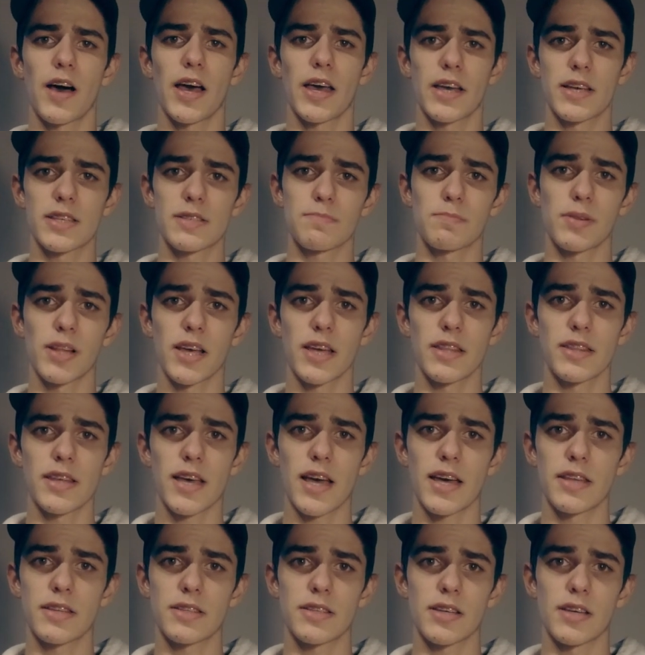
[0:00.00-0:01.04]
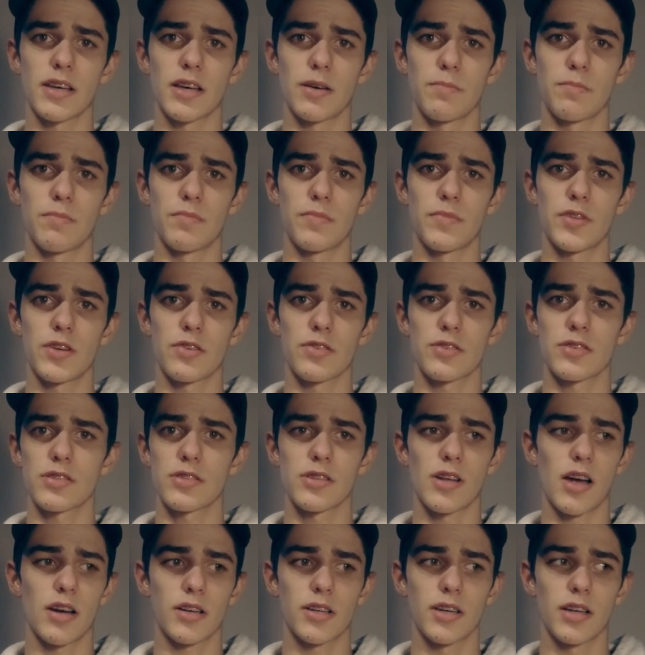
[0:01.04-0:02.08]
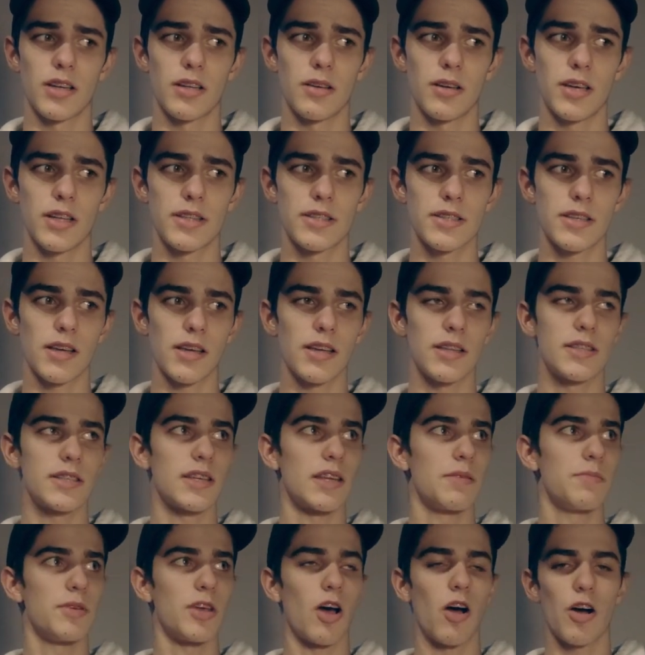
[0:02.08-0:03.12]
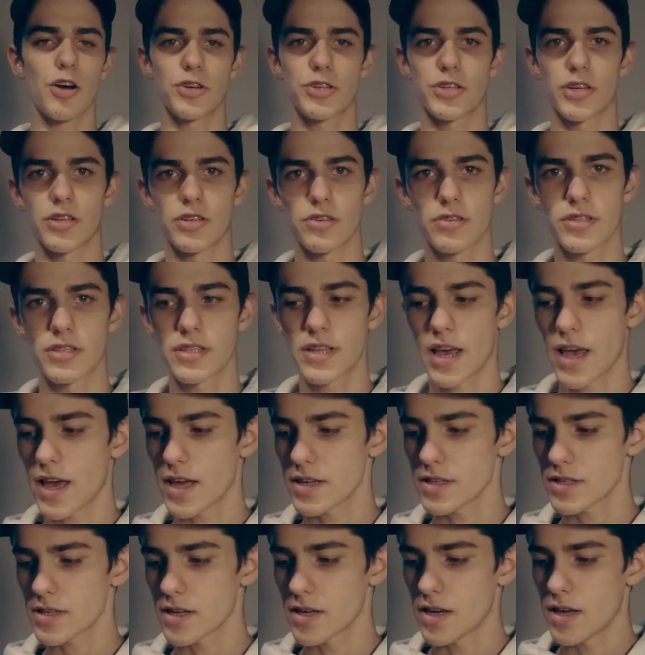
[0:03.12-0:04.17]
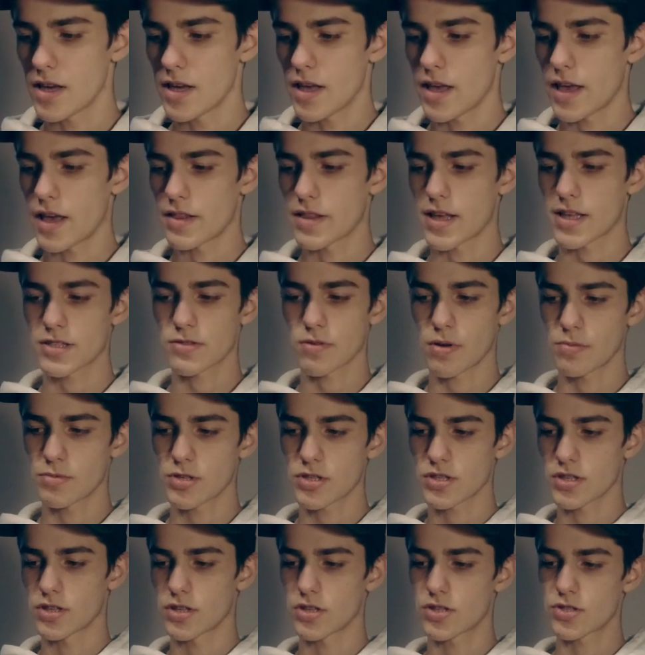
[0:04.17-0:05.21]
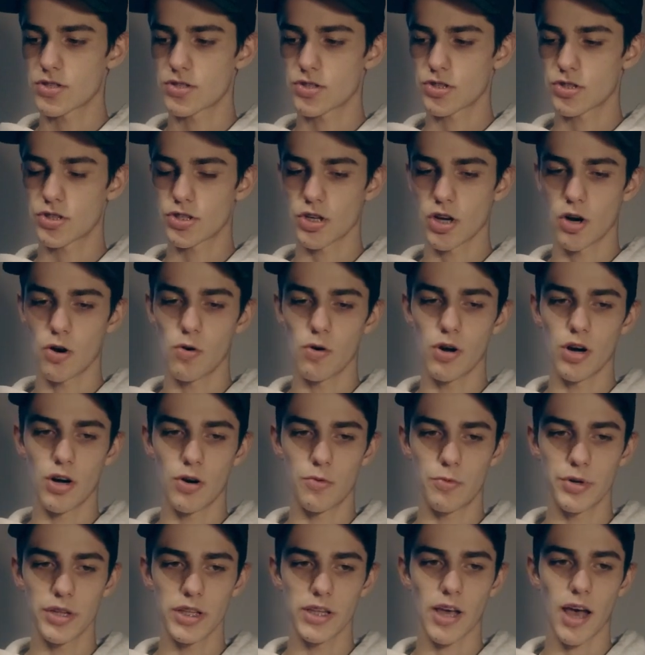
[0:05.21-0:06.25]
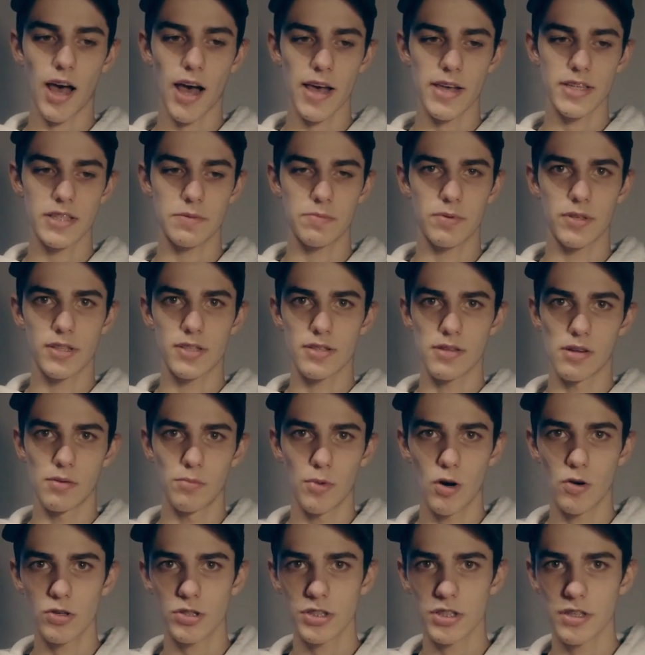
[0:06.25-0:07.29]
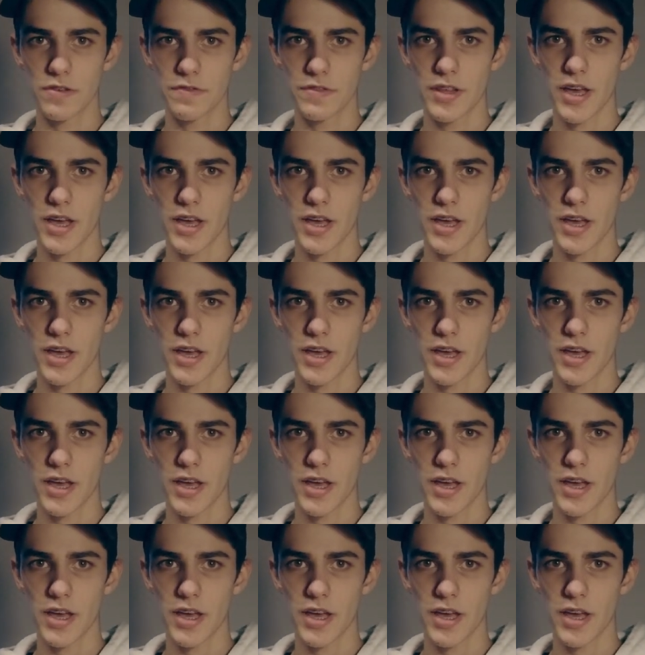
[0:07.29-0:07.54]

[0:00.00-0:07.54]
explain that there's not gonna it's gonna be hard to understand, and that's why I'm just gonna show a really high speed slow motion of